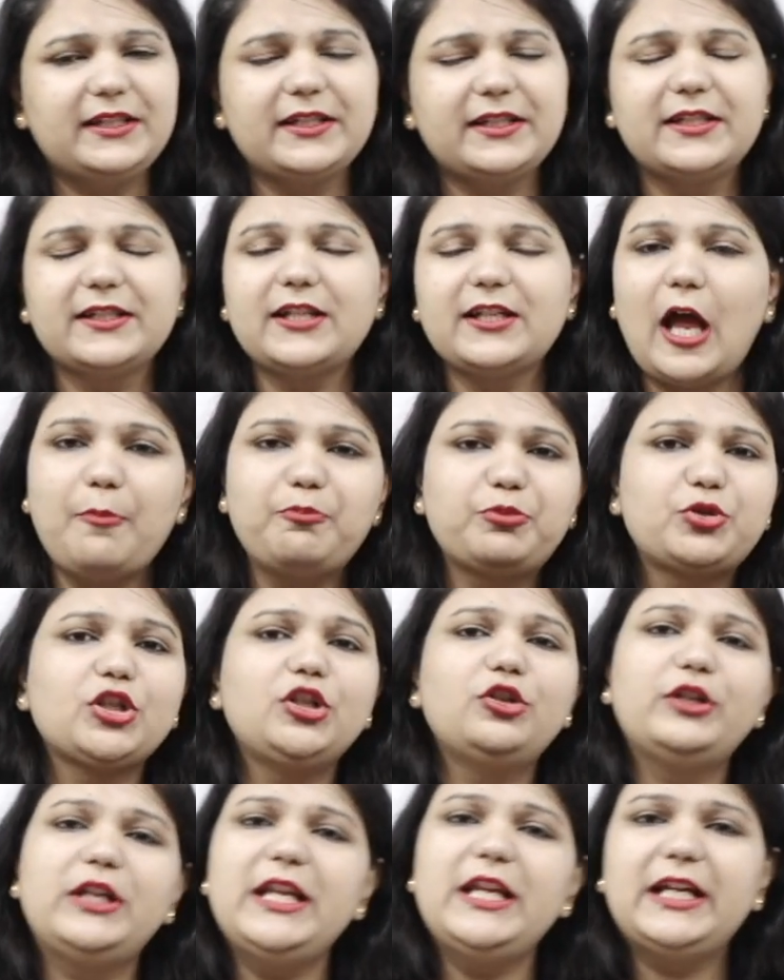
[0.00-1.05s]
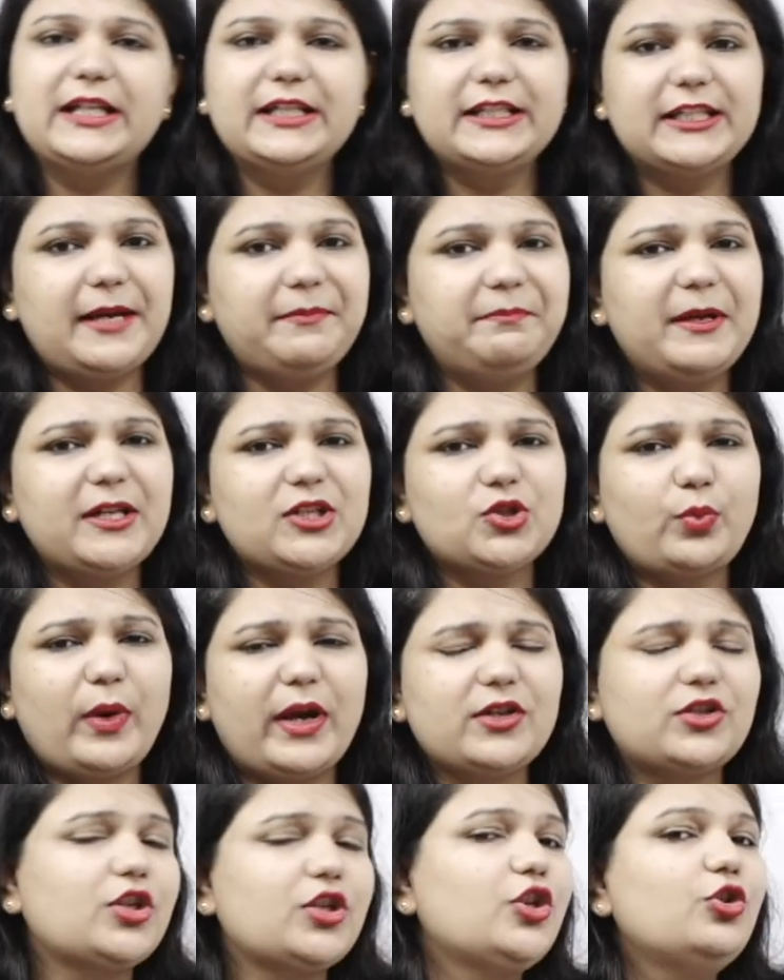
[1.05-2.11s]
This is absolutely concept-based
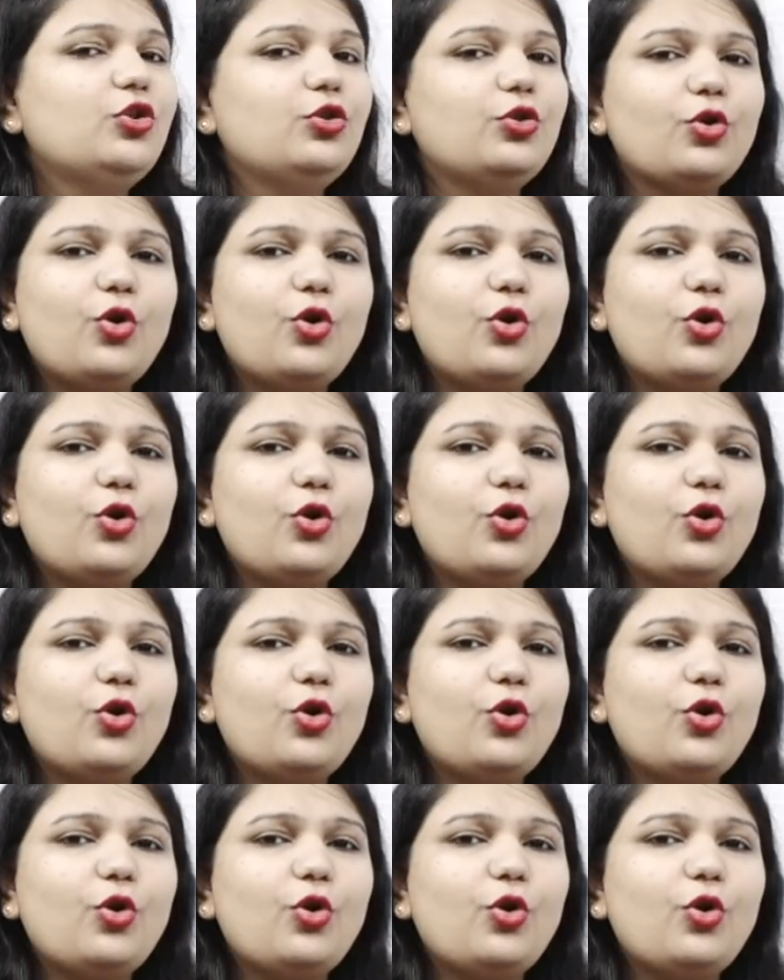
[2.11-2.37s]
question.